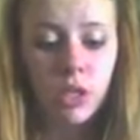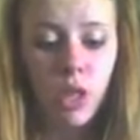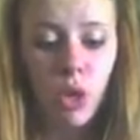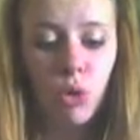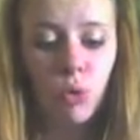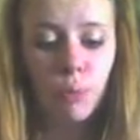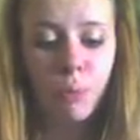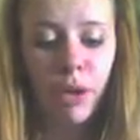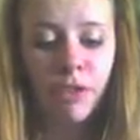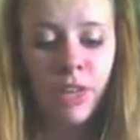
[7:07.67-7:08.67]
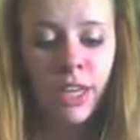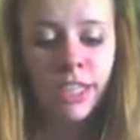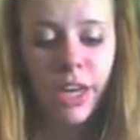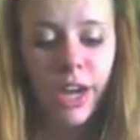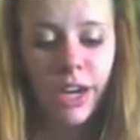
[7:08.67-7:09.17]
So butterfly
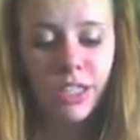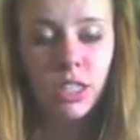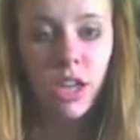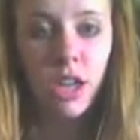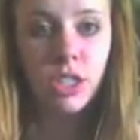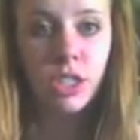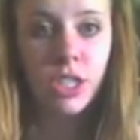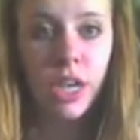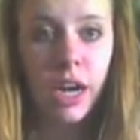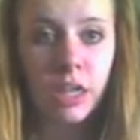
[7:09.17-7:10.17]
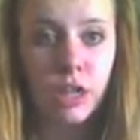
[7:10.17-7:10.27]
chair and saucer chair,